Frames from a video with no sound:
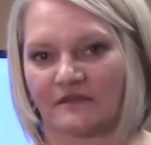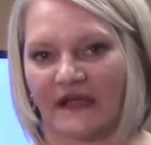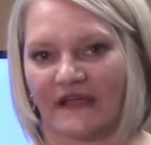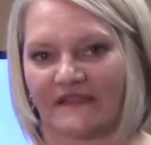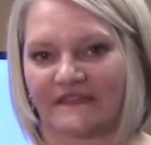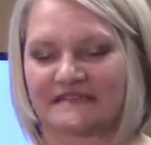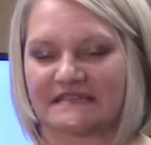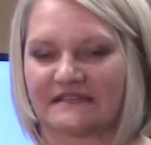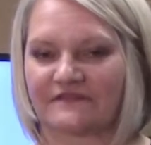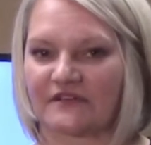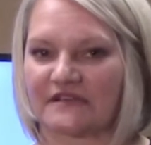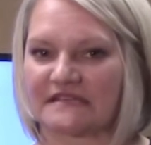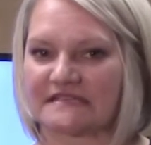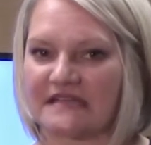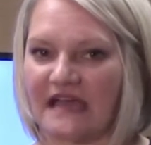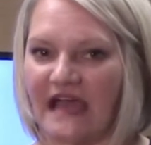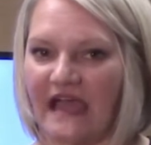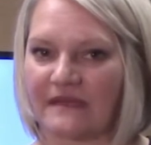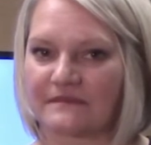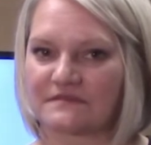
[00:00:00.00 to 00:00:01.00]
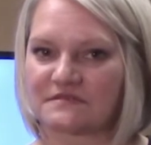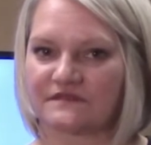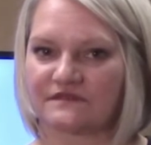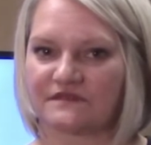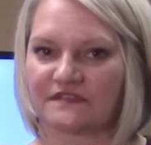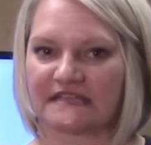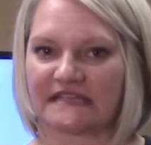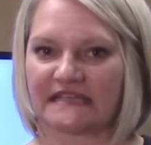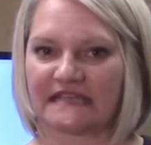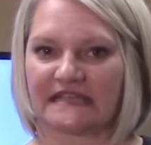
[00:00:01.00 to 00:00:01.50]
about the different types
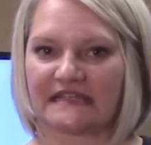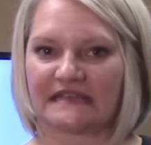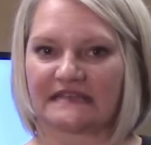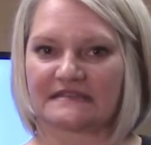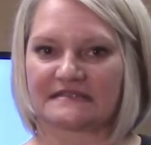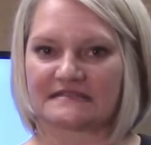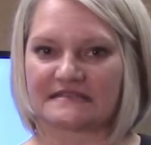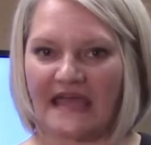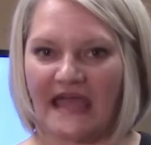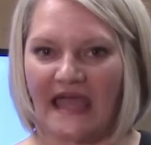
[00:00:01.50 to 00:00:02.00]
of liens,